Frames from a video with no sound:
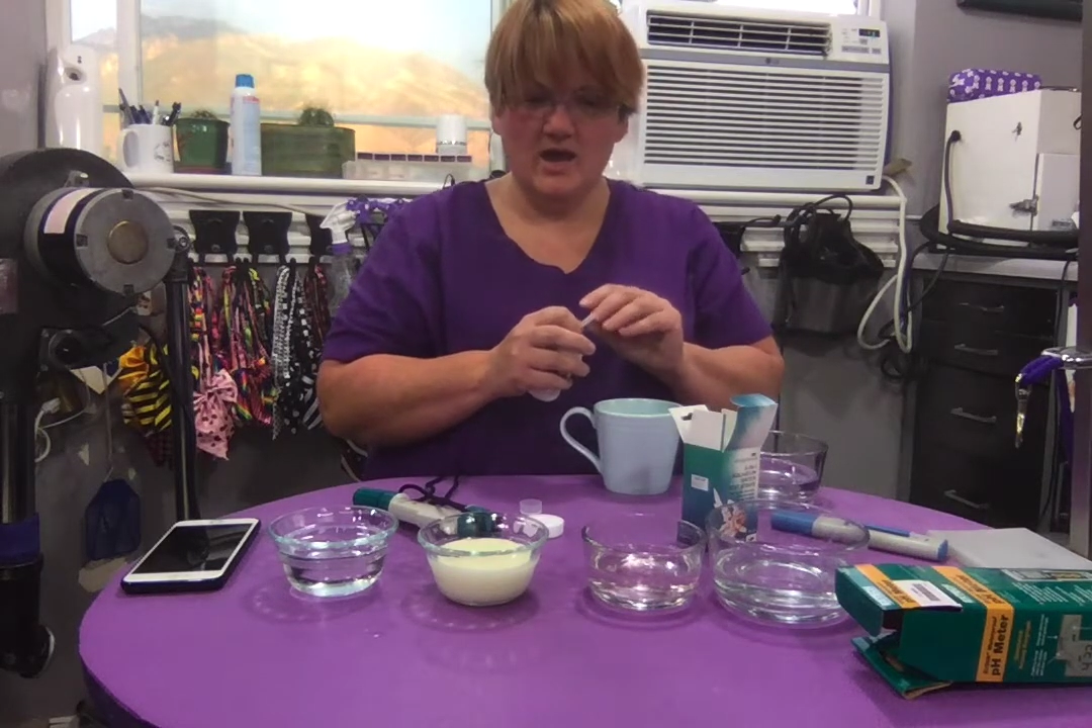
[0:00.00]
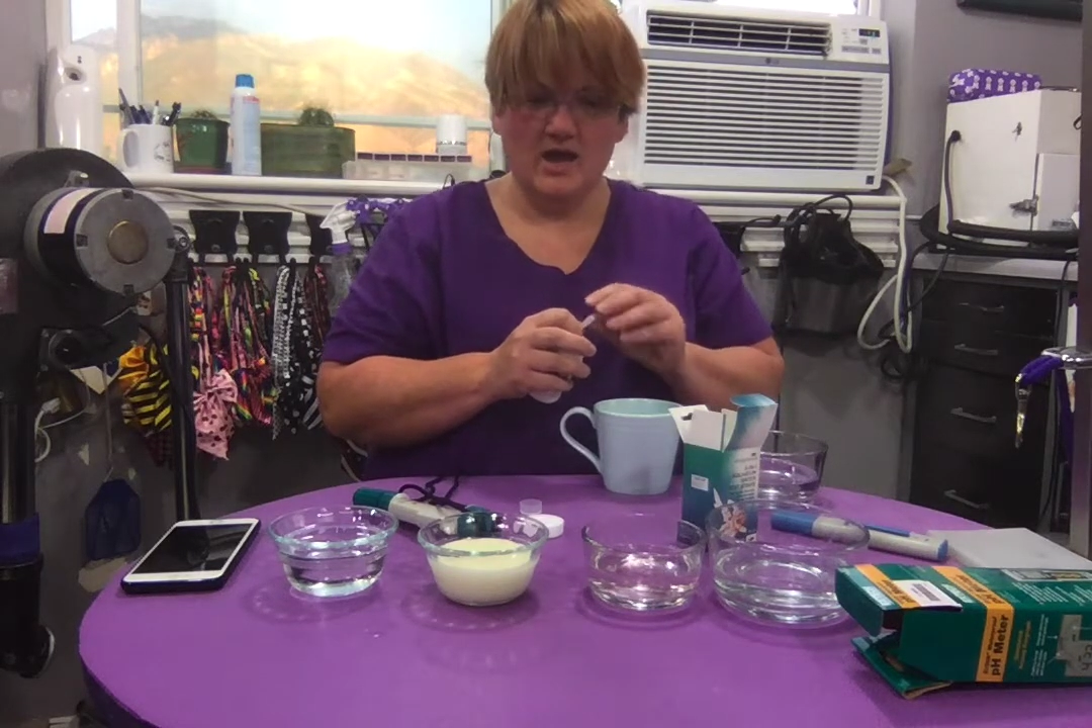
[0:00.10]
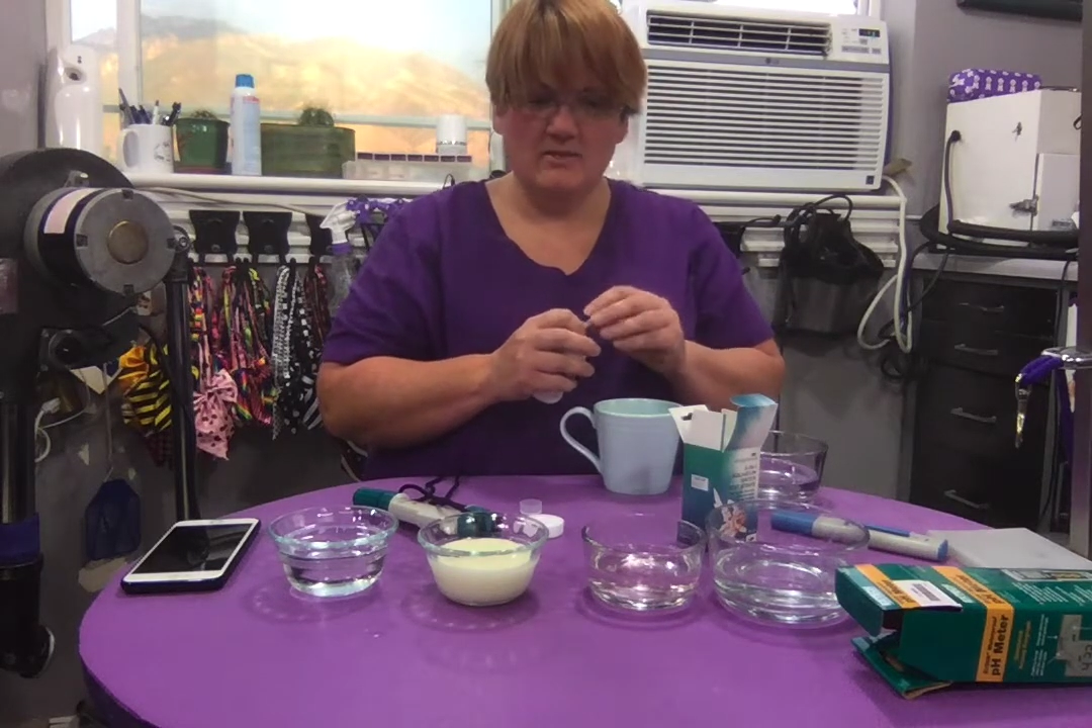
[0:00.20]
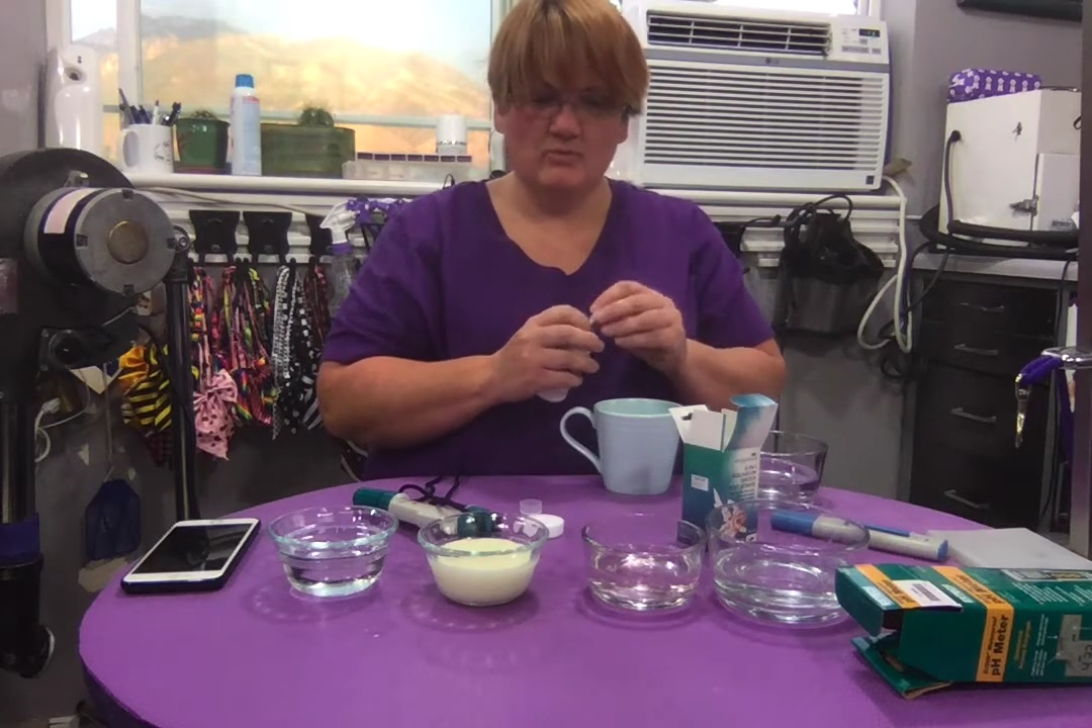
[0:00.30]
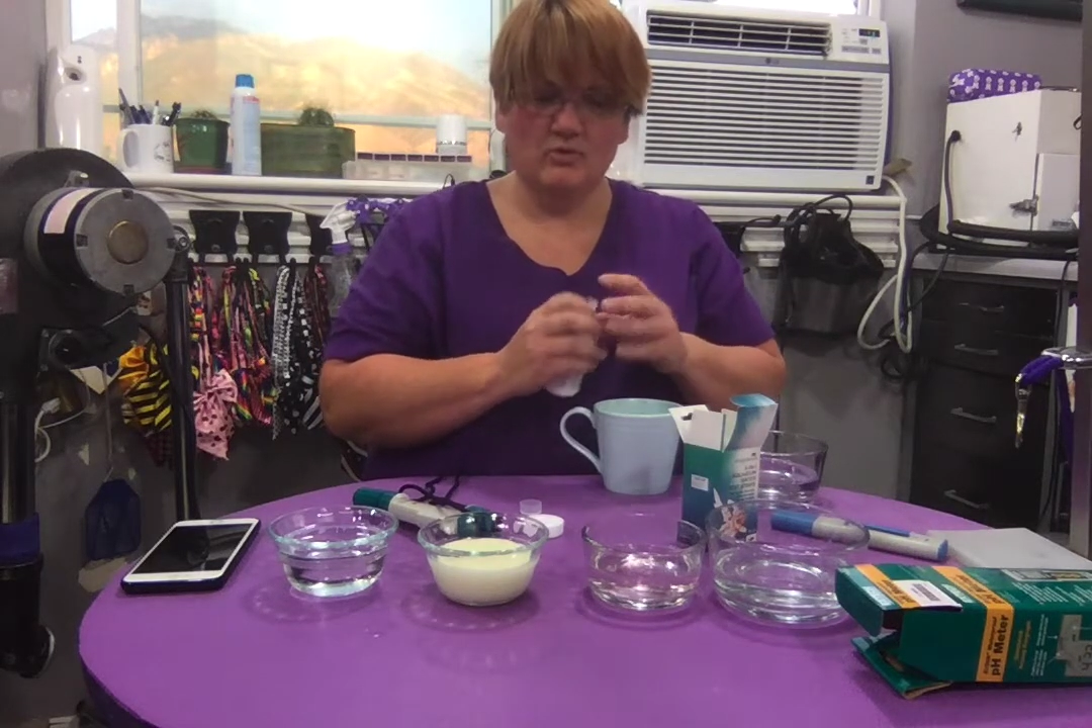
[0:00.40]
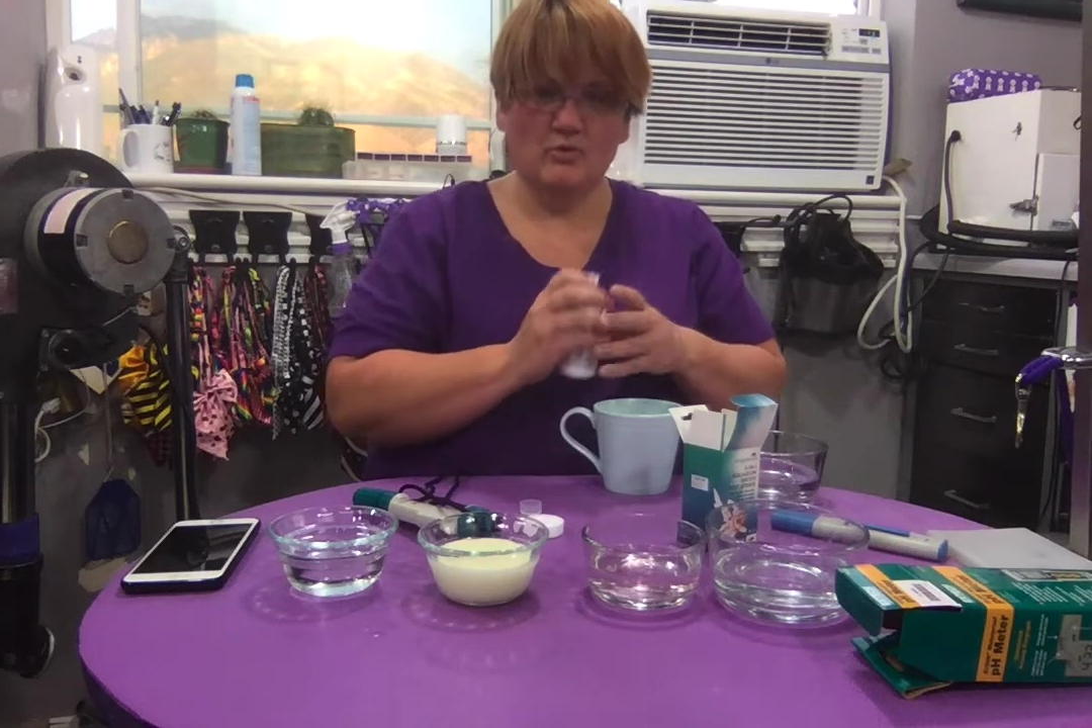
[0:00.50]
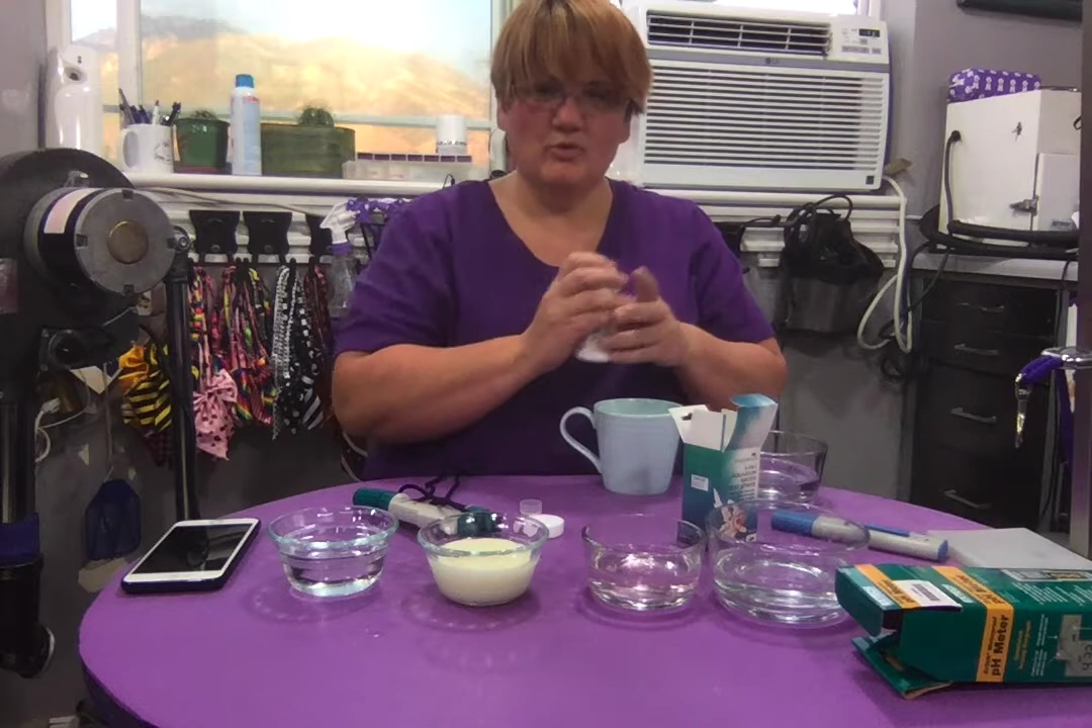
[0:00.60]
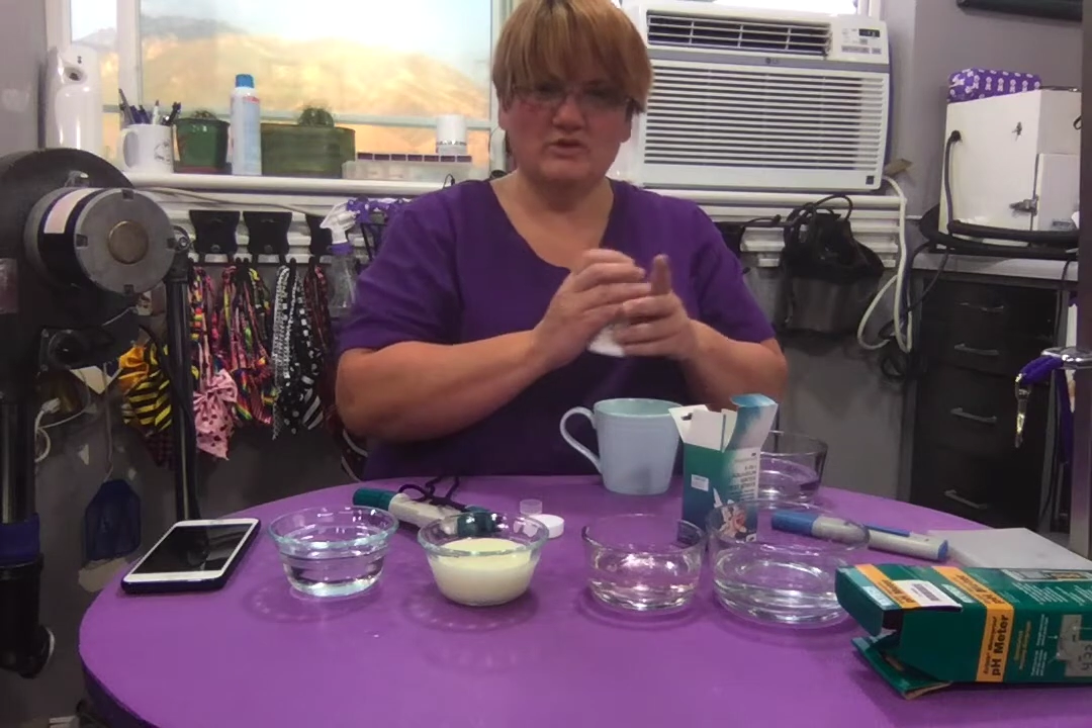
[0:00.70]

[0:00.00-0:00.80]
But when we're